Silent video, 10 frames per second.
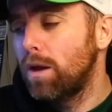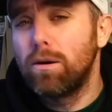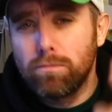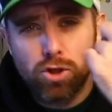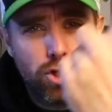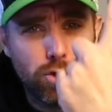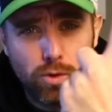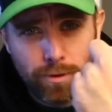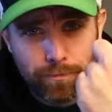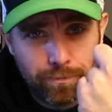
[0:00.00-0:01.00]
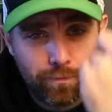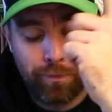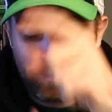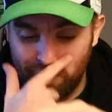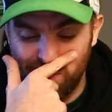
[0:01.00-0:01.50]
Number two,
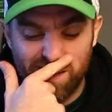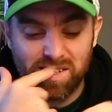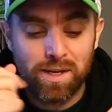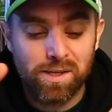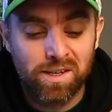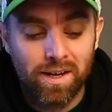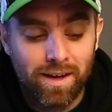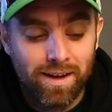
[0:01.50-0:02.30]
this is